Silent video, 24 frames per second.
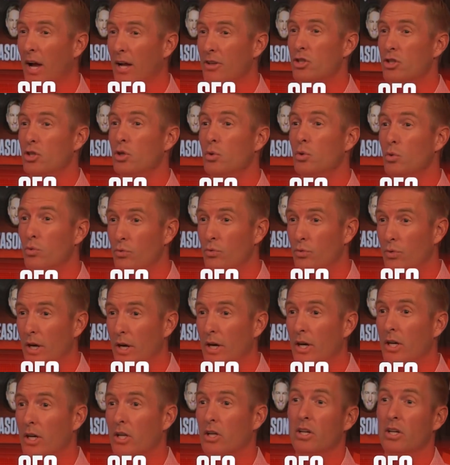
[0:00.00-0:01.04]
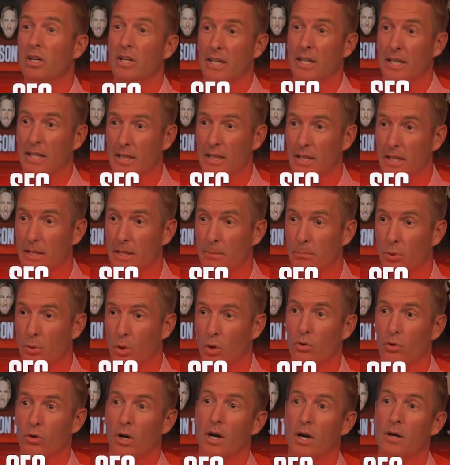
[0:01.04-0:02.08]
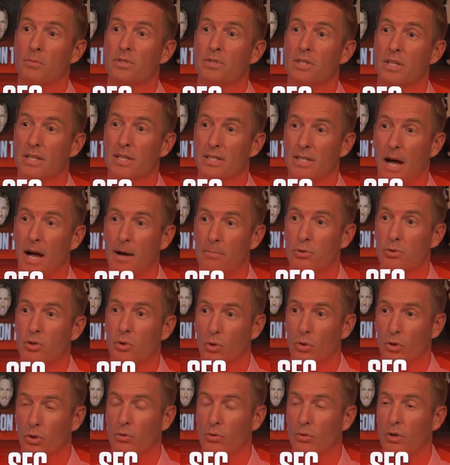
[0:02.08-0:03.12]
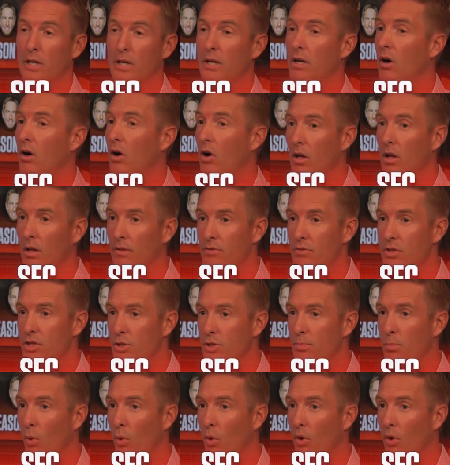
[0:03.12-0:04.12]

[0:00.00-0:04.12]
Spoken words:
So you got 2 very good elite programs in the top 2 or 3 in all of the